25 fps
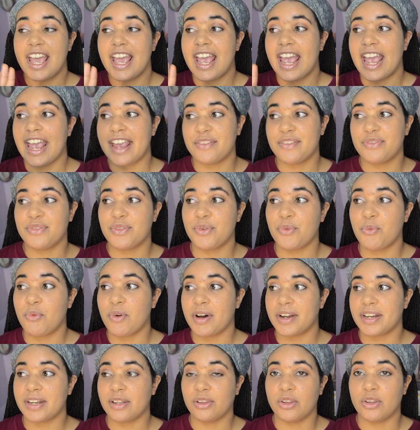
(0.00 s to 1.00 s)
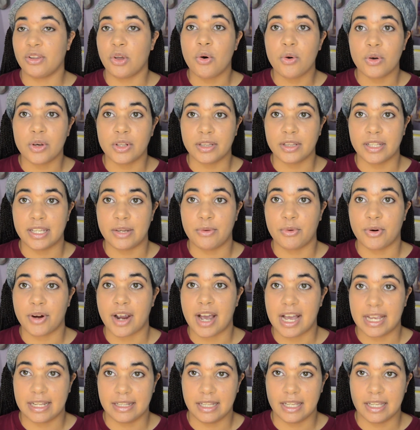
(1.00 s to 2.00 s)
and the one locally where
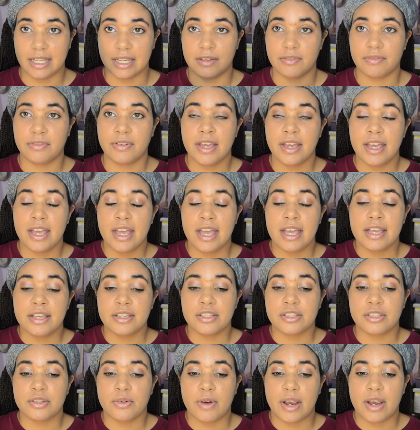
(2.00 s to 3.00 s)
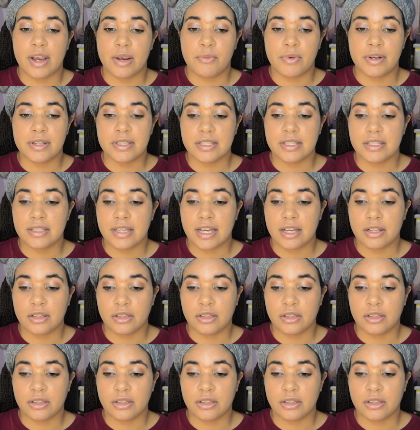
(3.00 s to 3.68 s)
I live. So I went to that